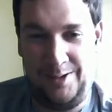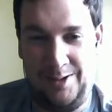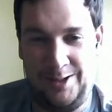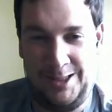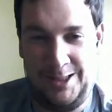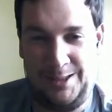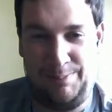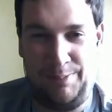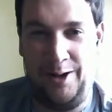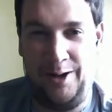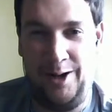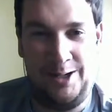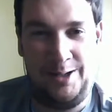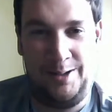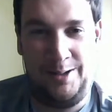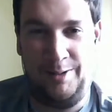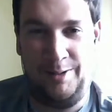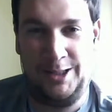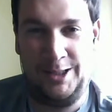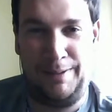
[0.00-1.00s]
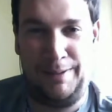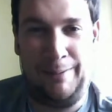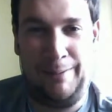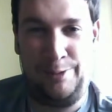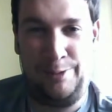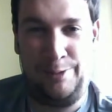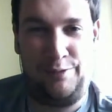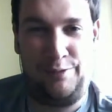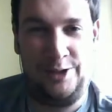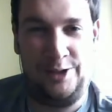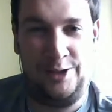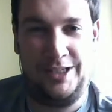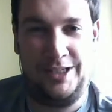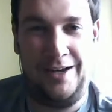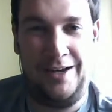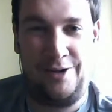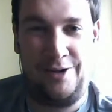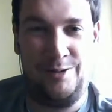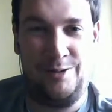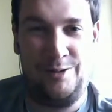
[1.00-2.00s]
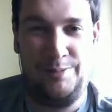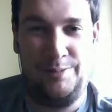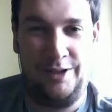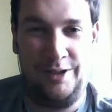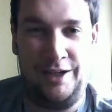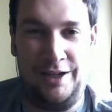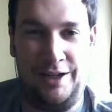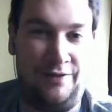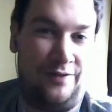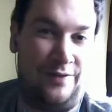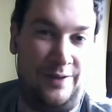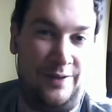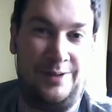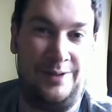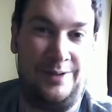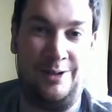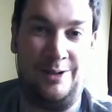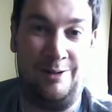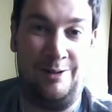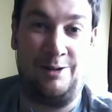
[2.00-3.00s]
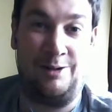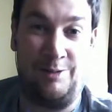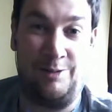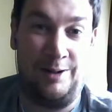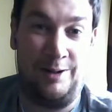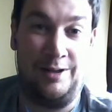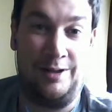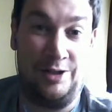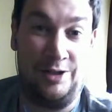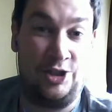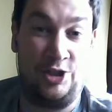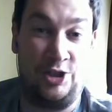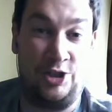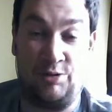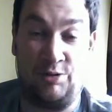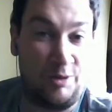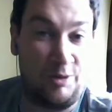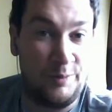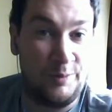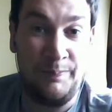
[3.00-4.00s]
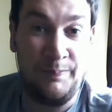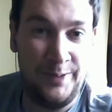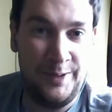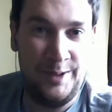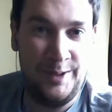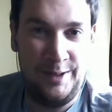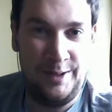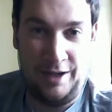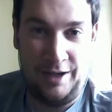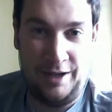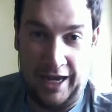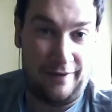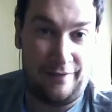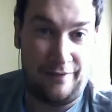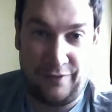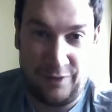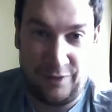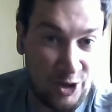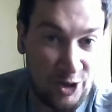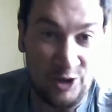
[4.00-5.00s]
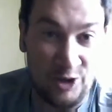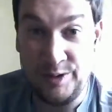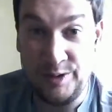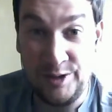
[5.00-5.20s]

Spawn's the most popular philosophical belief, even though I don't agree that it's true, ever.